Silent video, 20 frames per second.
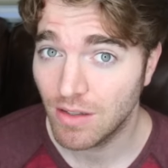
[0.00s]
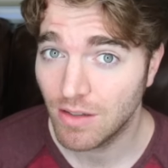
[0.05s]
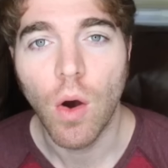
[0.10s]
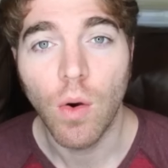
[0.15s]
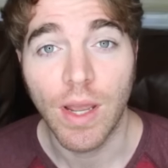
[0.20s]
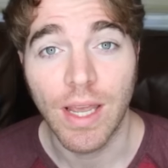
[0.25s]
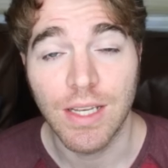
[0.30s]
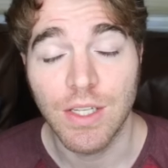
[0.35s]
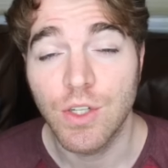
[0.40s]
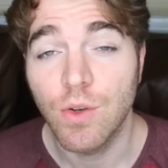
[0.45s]

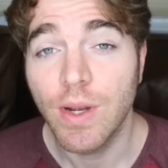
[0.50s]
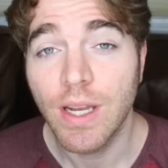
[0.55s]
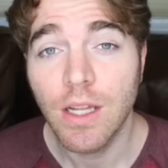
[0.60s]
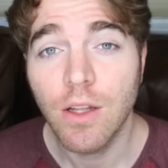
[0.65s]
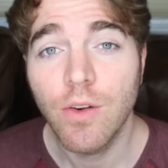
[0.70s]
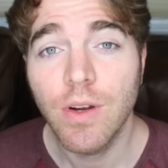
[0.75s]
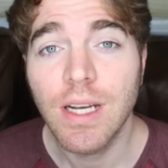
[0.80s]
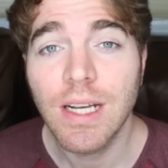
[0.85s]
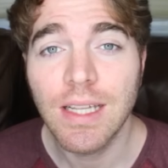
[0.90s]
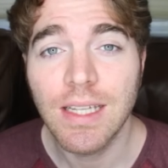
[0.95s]
Okay, so
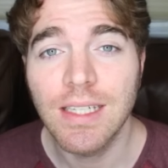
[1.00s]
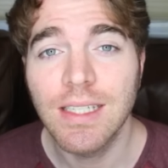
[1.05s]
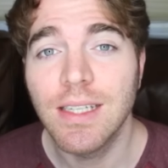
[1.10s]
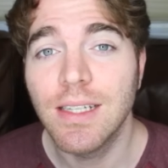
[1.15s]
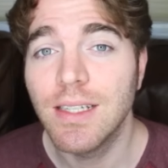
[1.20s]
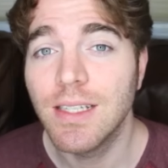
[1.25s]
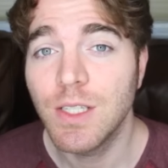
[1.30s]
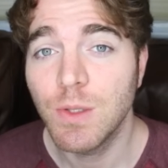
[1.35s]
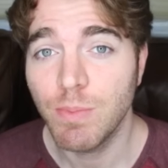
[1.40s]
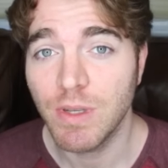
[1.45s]
Hillary Clinton
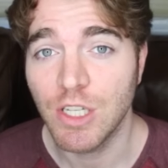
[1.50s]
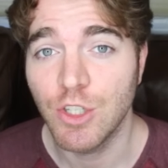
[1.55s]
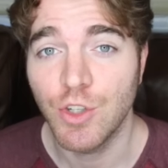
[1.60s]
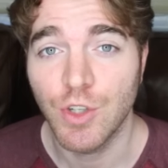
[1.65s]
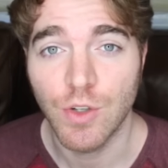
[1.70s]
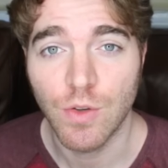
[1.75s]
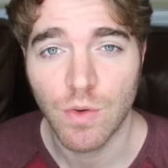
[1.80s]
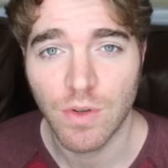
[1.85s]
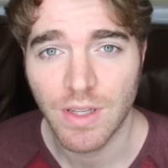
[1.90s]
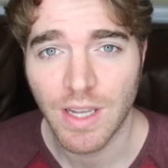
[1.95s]
did a
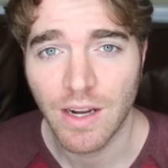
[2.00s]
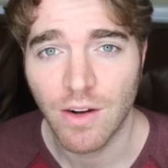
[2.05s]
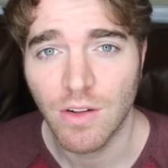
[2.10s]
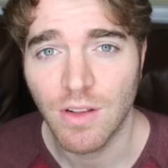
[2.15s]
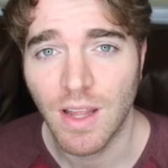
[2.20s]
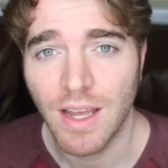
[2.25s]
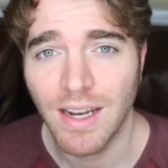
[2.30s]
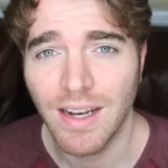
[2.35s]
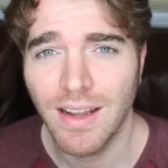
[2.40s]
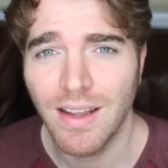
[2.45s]
speech in North
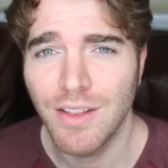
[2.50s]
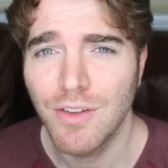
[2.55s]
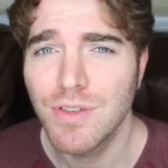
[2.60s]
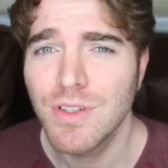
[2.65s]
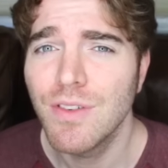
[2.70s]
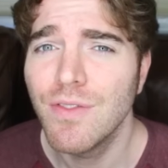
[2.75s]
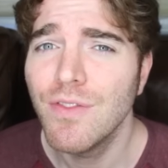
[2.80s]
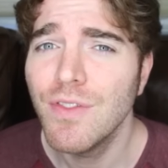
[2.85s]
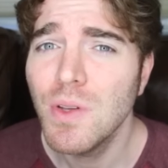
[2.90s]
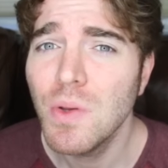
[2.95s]
Carolina, and
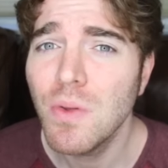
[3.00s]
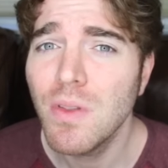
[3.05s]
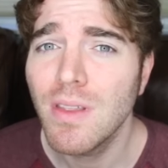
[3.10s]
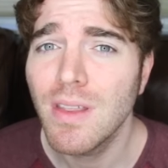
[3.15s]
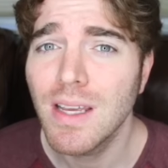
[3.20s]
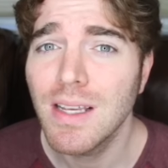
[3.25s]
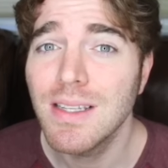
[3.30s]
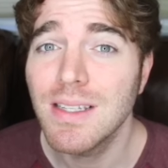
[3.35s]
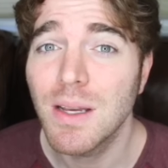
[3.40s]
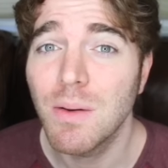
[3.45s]
there's a few
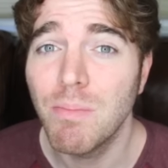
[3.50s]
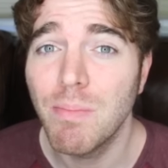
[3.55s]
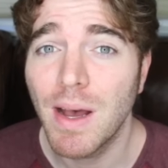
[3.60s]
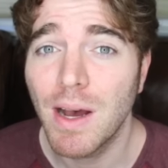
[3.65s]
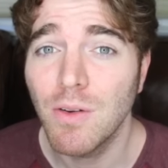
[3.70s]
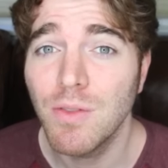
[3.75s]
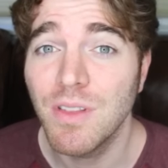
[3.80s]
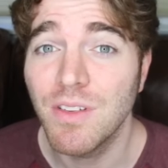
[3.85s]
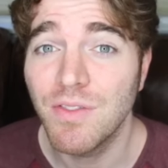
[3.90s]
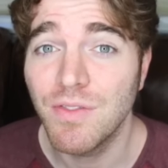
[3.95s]
things
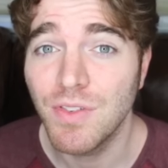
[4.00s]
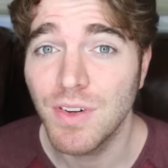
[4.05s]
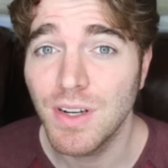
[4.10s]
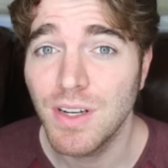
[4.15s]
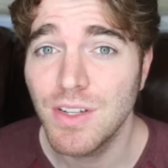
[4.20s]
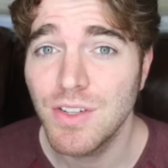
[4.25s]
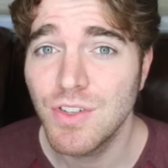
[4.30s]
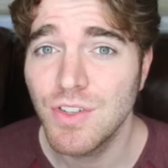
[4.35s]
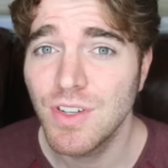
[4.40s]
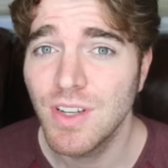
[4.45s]
about the
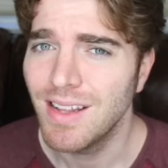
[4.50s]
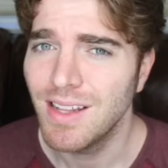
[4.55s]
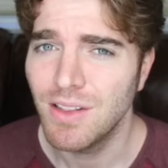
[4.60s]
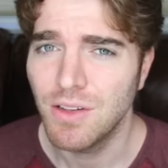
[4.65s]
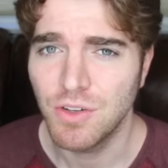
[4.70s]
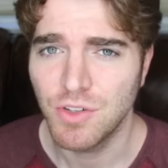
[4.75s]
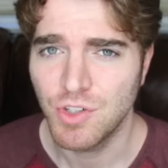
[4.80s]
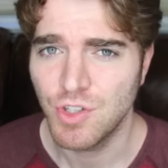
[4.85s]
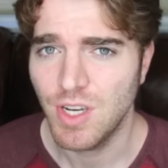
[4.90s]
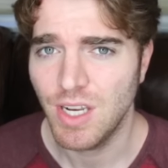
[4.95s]
footage that
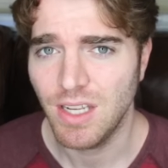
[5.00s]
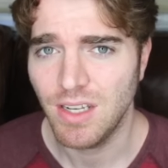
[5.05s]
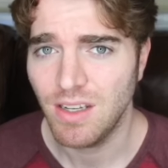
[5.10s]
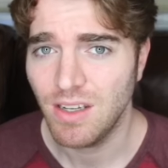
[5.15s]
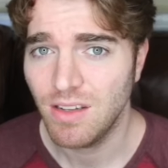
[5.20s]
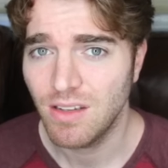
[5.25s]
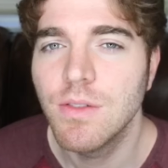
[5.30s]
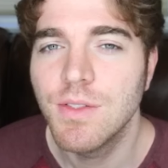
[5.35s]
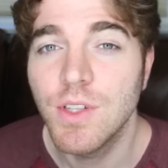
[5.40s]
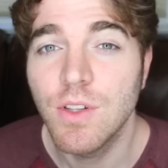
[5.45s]
look shady.
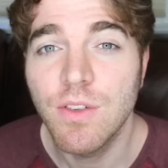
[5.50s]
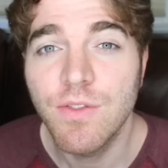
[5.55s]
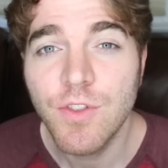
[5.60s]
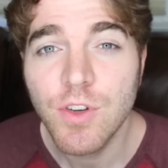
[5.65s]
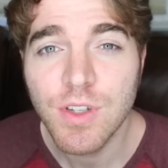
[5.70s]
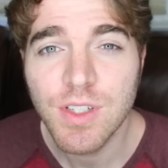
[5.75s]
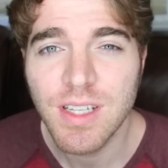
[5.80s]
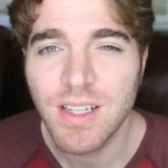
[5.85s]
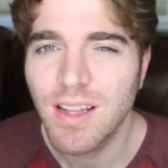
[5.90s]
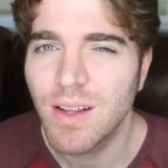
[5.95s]
So the
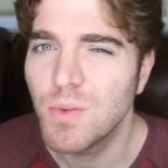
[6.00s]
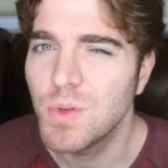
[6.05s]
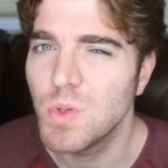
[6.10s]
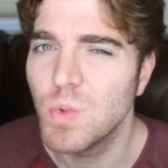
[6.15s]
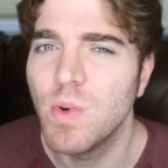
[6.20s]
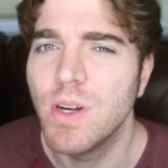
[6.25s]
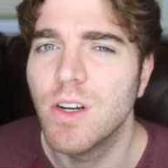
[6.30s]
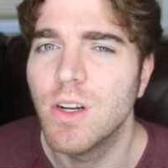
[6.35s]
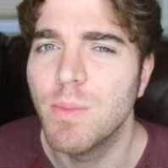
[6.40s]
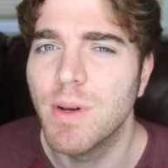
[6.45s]
first thing that was
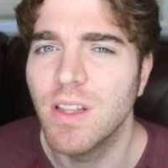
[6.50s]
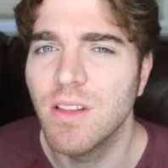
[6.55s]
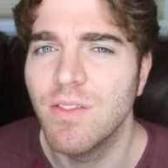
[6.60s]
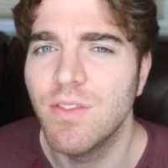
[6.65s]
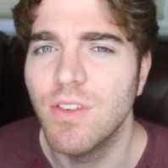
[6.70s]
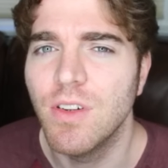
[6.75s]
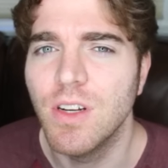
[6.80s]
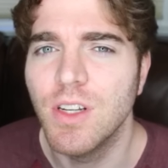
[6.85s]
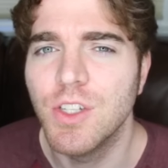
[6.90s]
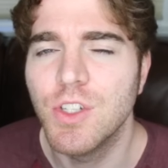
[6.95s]
weird about the
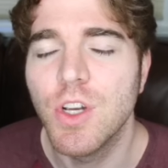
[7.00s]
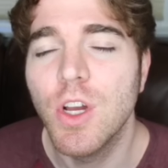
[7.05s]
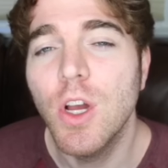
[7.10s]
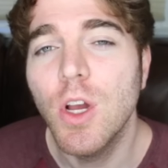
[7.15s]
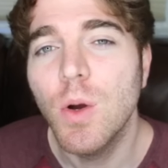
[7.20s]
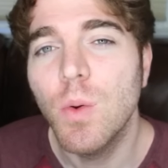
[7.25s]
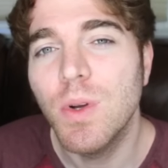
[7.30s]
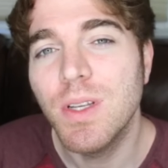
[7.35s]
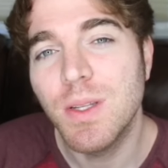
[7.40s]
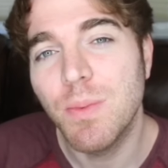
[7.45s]
footage
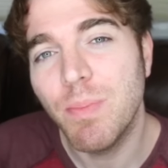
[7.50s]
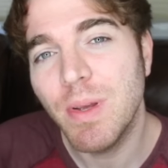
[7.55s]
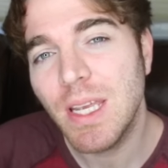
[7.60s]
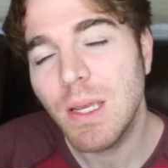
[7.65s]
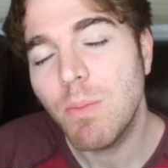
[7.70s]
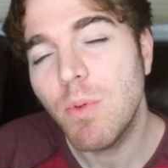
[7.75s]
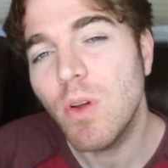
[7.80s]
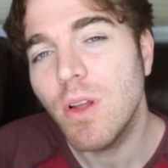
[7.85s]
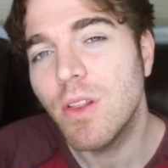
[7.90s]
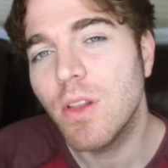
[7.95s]
was the
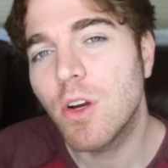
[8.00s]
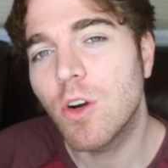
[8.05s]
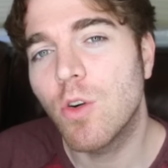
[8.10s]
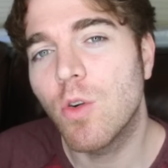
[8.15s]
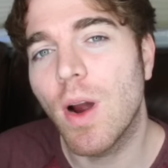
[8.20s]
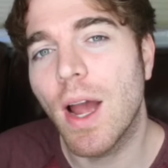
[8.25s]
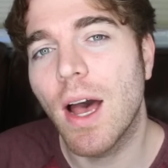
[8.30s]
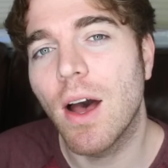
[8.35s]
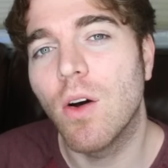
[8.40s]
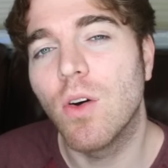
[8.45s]
people in the
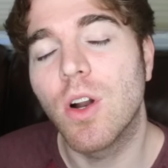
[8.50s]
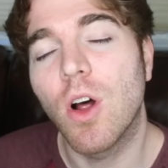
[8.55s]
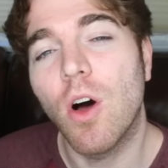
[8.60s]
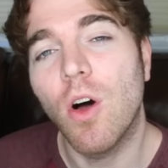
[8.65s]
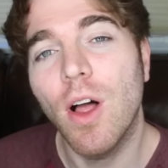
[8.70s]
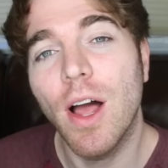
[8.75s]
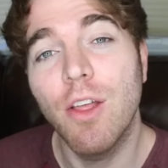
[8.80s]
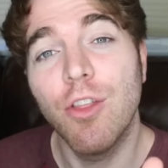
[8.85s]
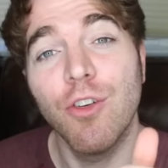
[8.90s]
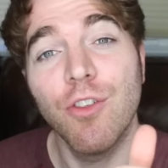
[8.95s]
crowd
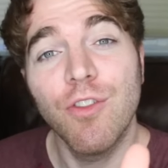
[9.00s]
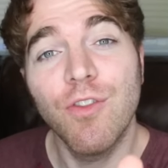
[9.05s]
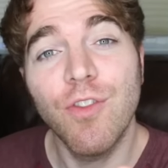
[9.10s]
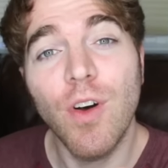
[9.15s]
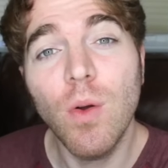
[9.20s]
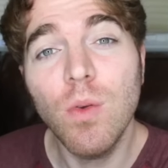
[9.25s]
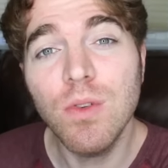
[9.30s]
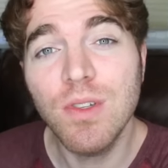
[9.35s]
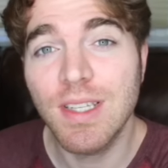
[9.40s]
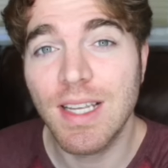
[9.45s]
all had their
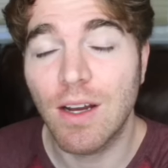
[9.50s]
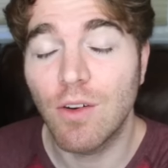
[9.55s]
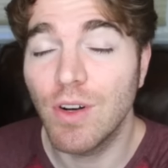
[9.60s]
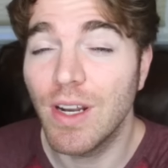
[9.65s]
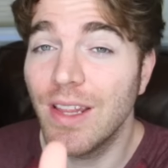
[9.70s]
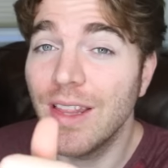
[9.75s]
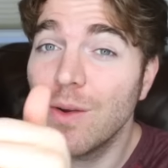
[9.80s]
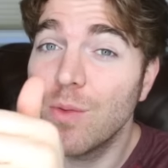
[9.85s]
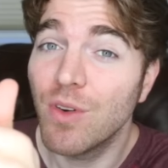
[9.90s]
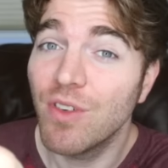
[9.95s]
phones
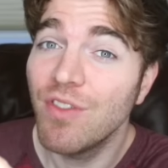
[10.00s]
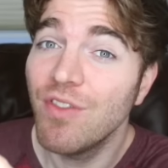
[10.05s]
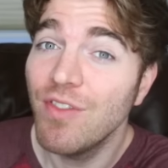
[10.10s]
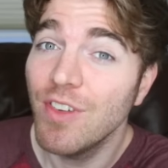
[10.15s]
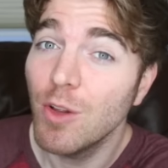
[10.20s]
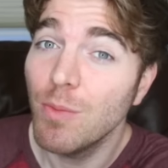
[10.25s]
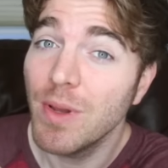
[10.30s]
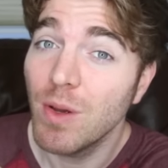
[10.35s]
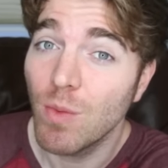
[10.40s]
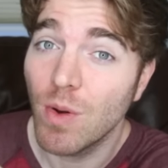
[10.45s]
out and they were
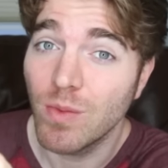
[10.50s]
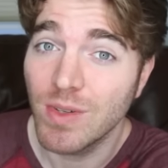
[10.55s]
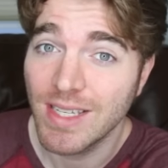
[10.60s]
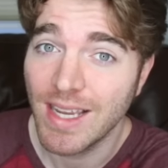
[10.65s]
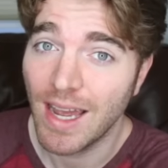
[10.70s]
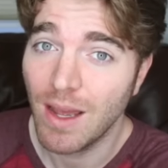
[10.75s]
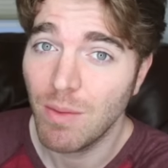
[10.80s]
filming what was